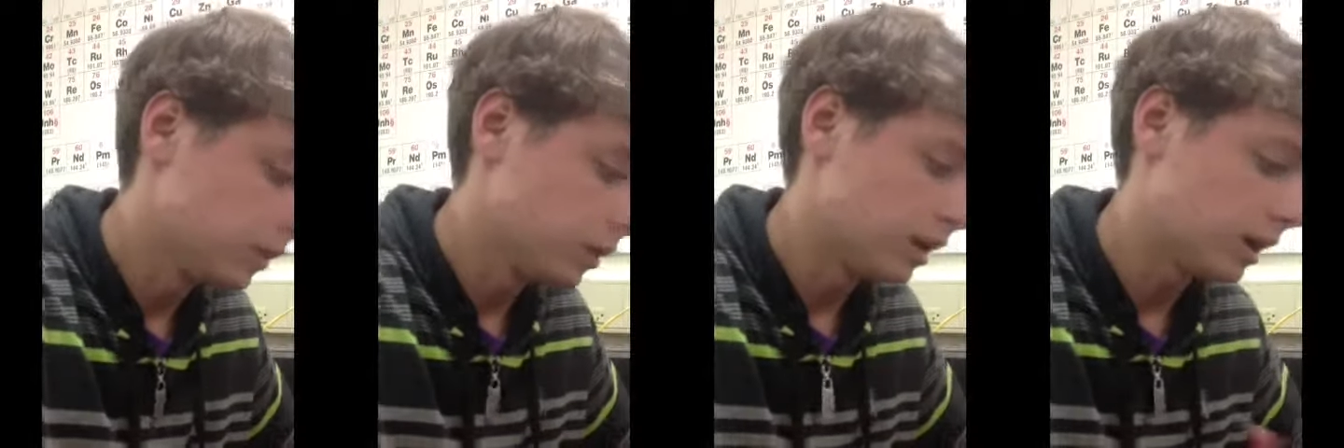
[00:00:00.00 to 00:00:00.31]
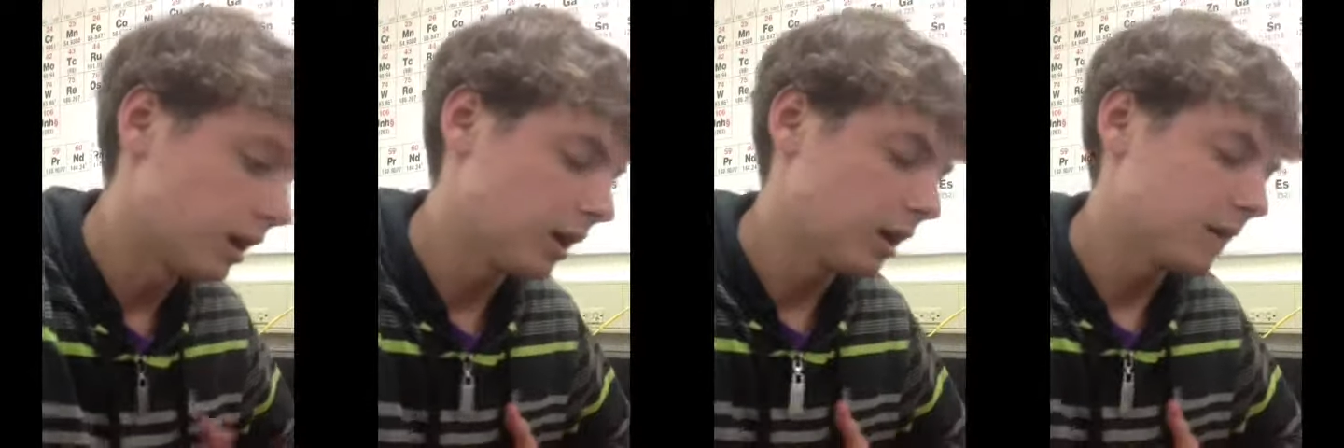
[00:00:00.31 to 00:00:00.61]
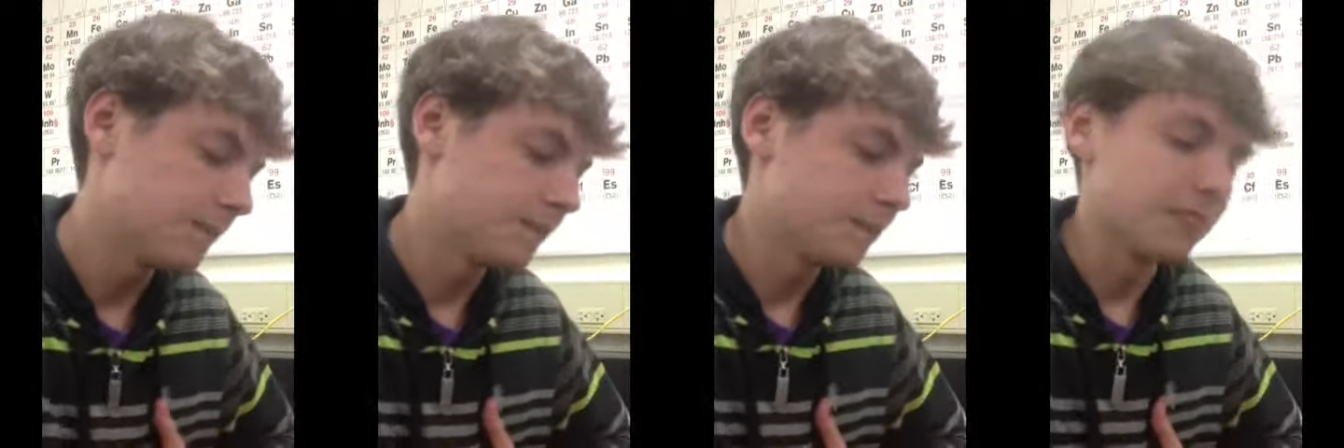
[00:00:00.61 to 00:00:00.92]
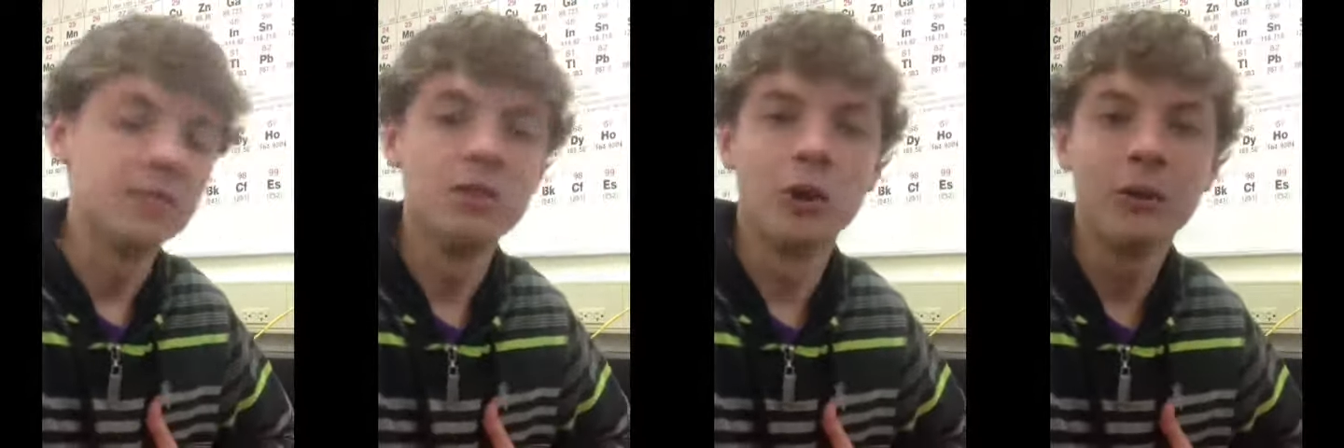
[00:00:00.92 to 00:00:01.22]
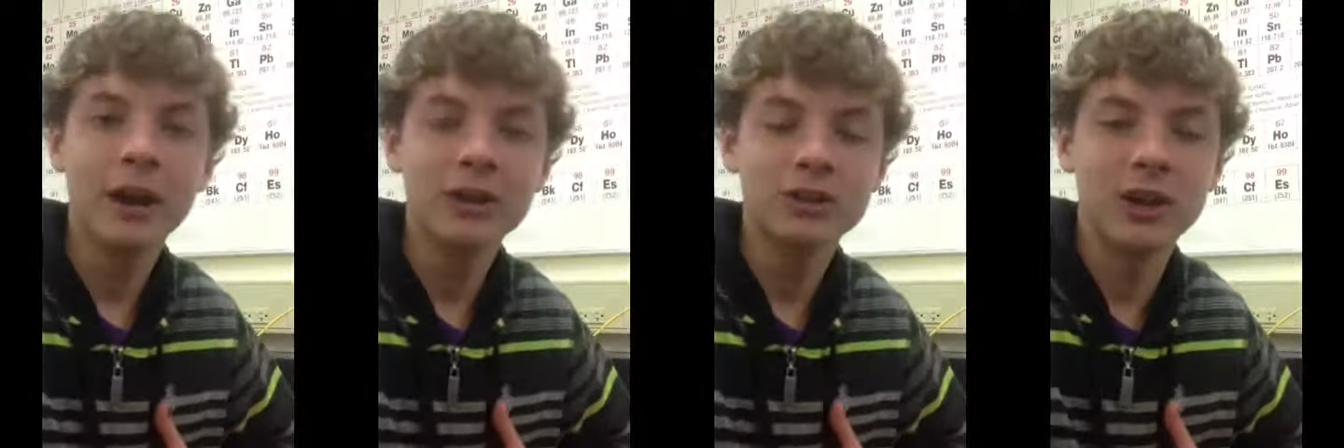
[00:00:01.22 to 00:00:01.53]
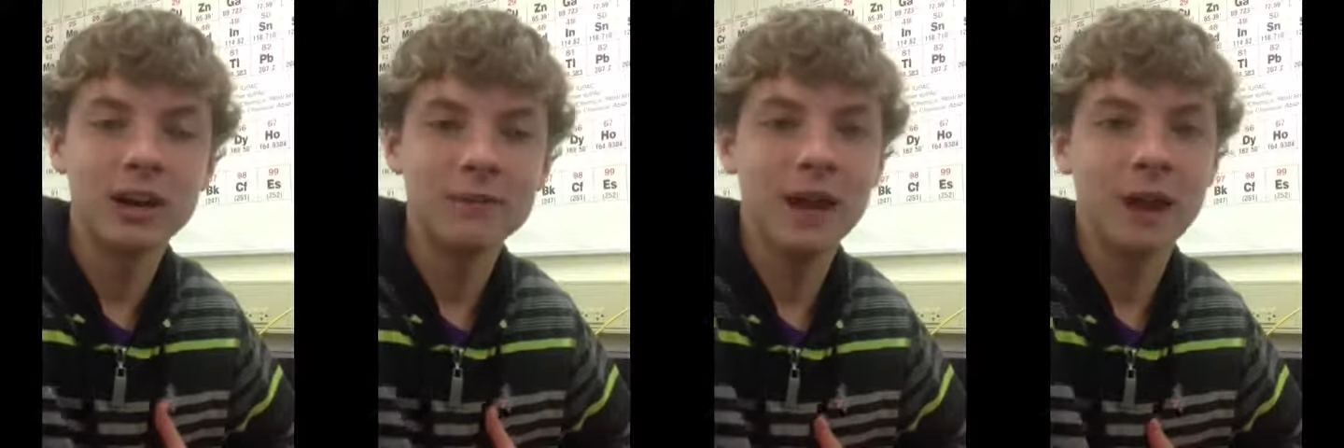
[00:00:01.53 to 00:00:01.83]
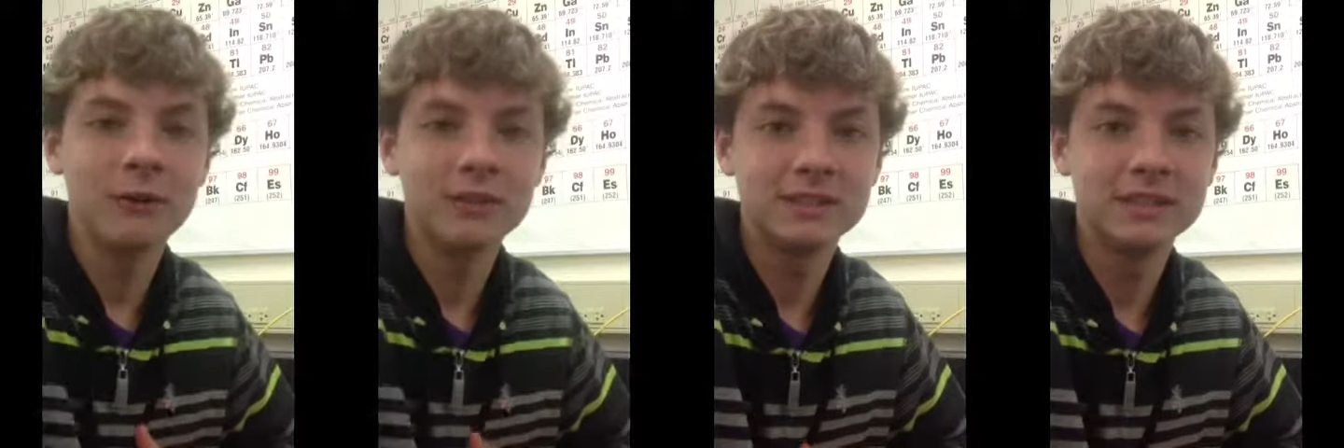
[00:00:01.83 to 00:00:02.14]
No natural enemy,
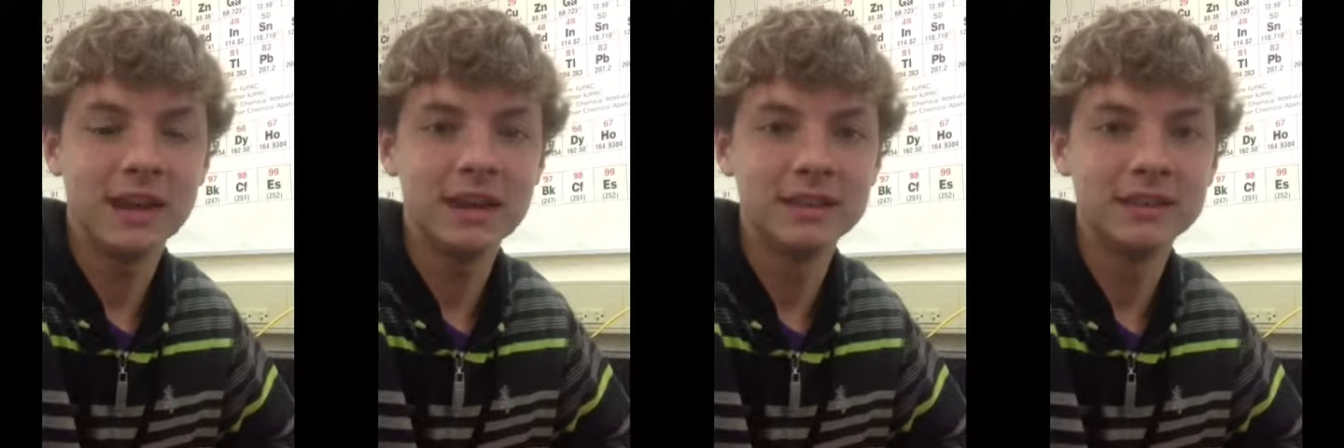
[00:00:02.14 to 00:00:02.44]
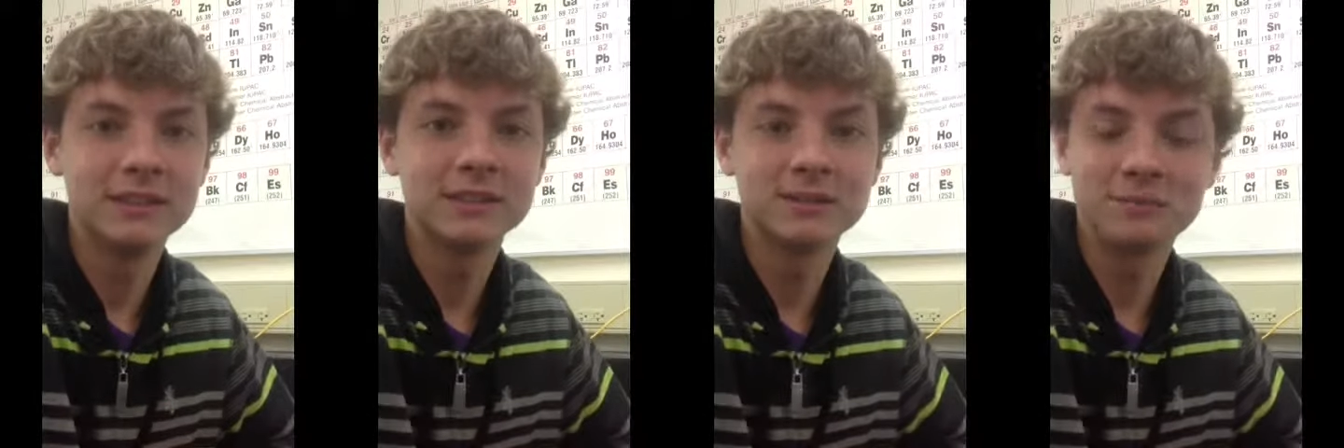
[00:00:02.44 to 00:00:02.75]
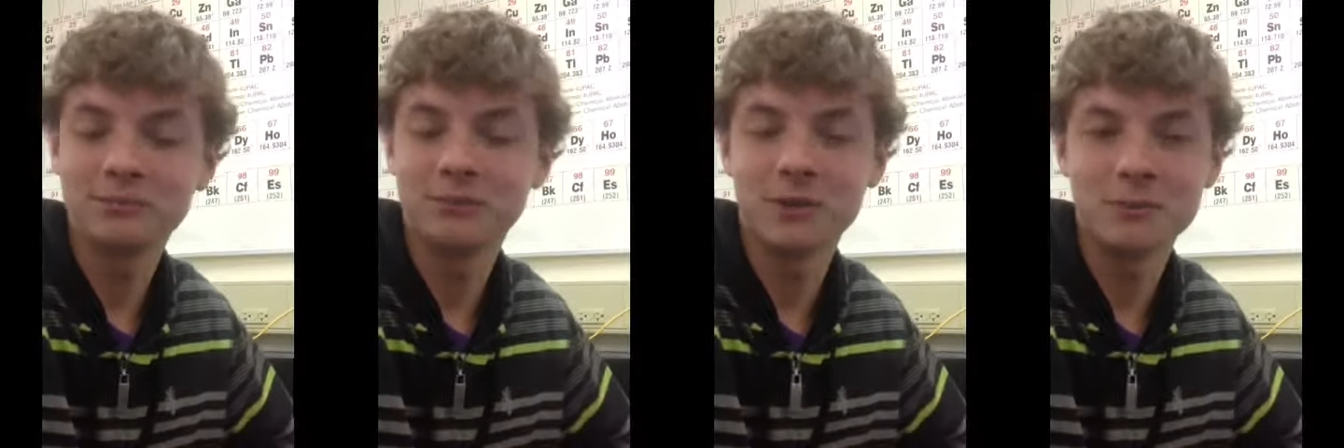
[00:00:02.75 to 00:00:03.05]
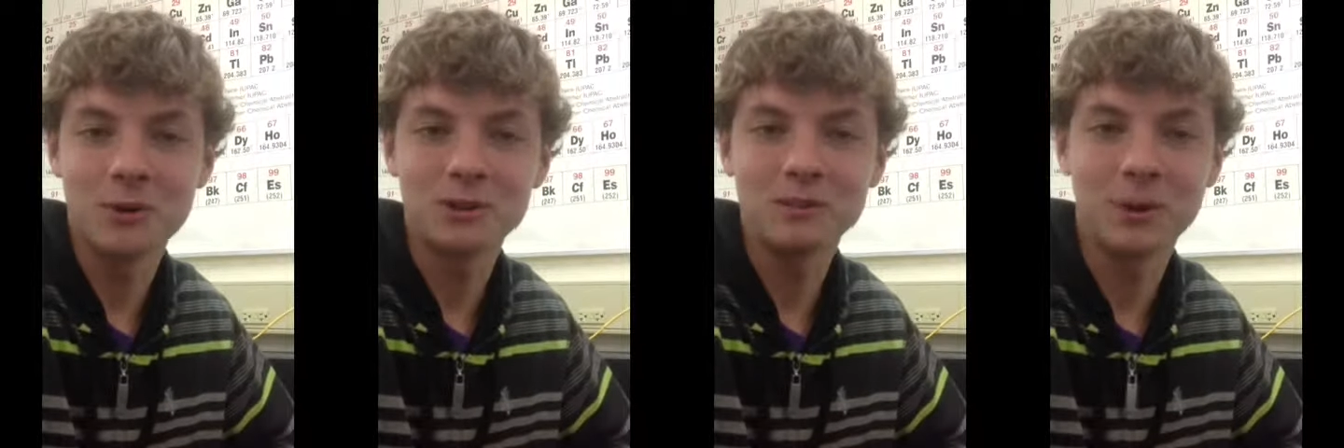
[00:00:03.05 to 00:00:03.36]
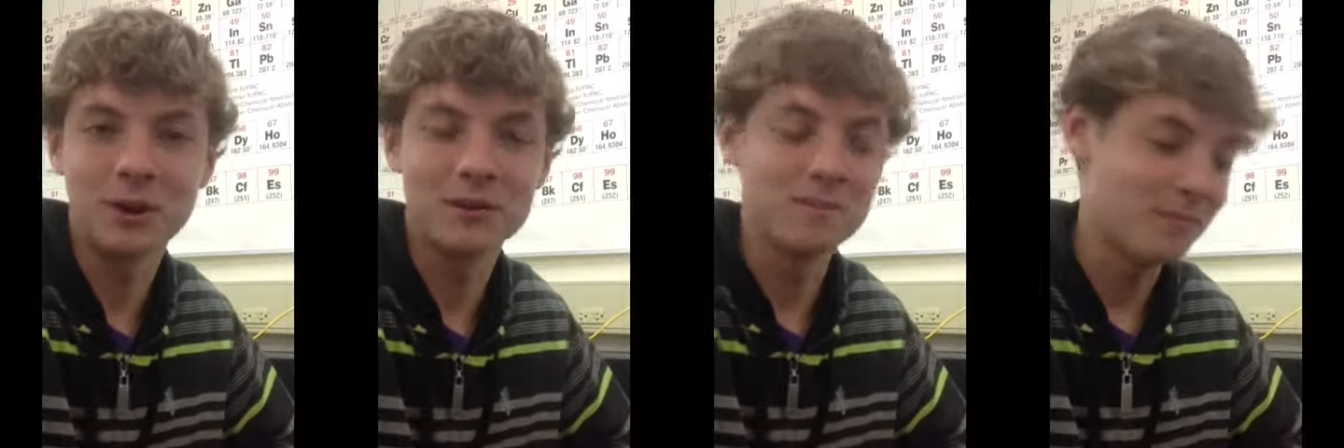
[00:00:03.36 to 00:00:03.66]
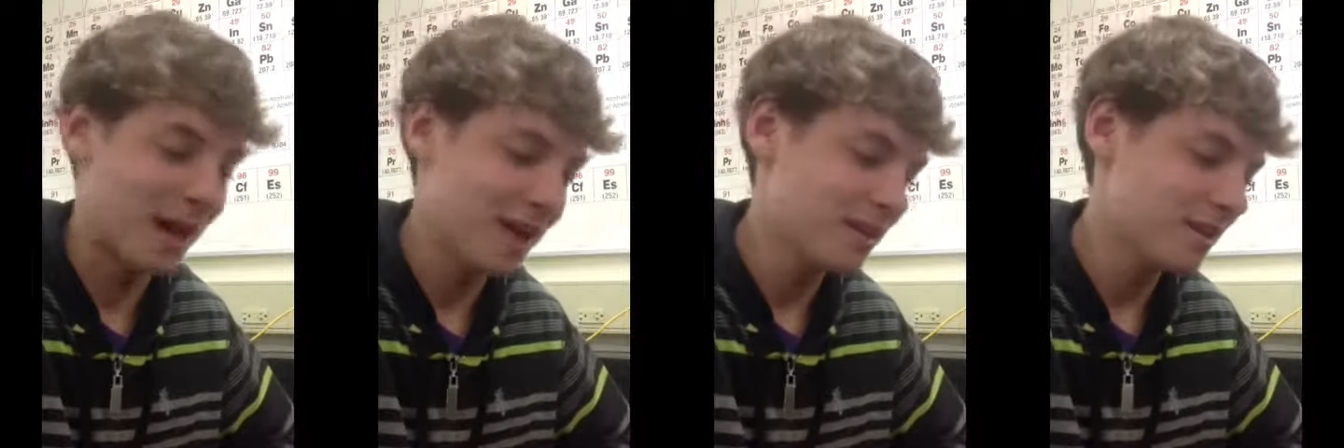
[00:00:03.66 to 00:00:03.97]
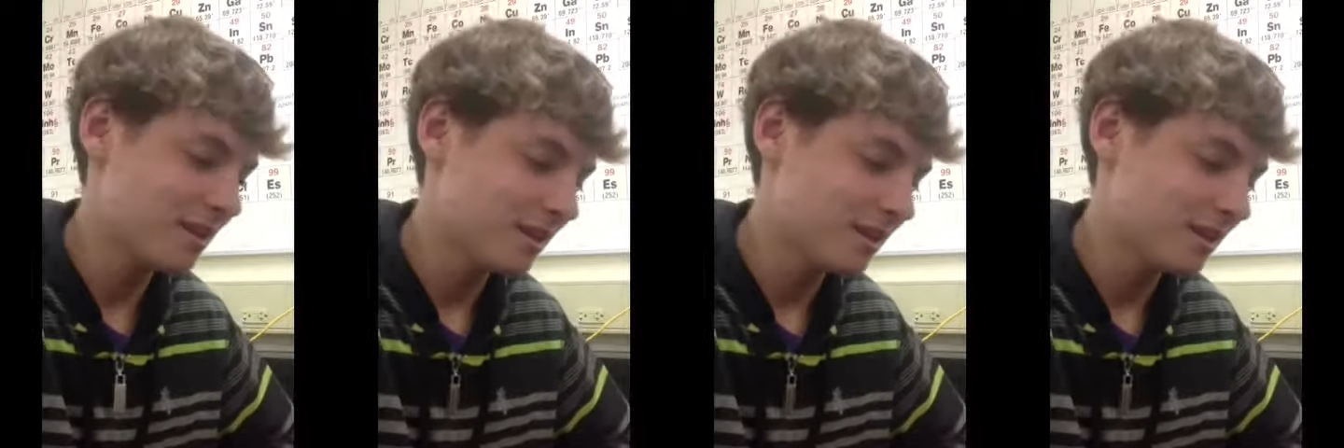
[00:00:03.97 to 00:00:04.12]
I would say, is for the most part met,